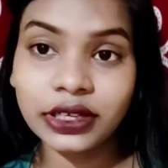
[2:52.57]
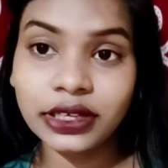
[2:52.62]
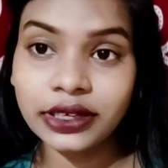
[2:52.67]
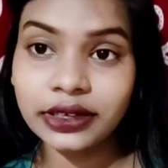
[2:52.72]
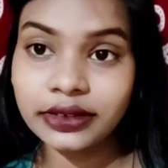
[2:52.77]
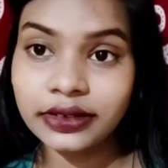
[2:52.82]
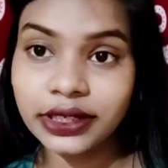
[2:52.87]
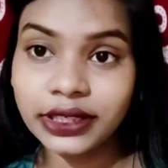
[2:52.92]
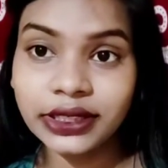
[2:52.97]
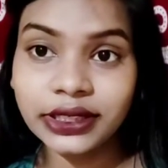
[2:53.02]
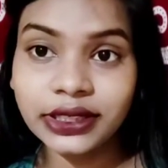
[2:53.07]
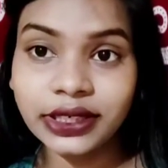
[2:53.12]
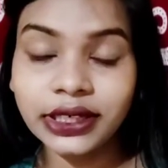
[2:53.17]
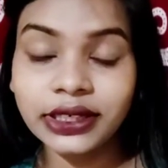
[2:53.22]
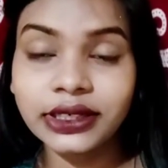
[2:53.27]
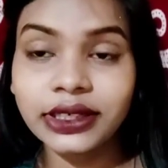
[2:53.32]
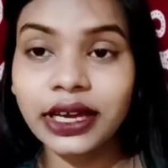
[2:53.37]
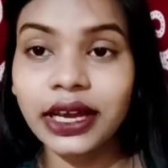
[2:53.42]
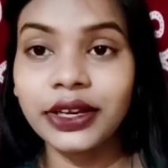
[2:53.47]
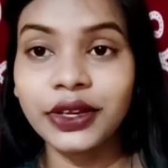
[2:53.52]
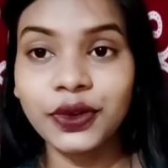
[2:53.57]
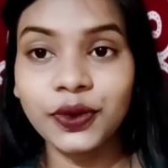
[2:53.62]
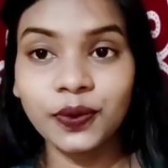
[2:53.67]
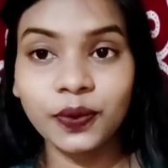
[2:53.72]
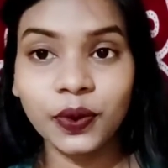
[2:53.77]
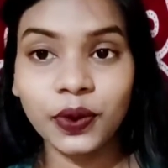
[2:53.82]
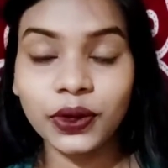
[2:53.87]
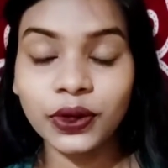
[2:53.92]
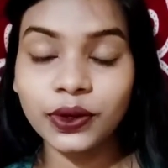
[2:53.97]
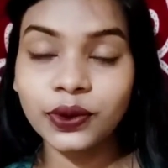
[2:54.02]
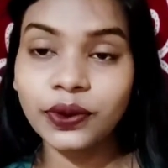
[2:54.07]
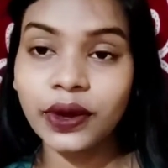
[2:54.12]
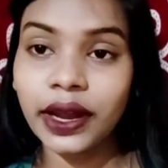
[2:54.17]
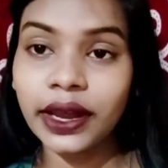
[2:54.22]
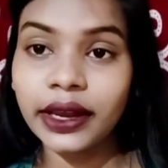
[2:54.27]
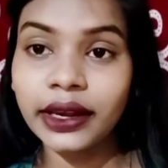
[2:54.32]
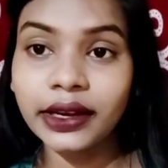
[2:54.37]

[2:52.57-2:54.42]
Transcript: ingredient and you want to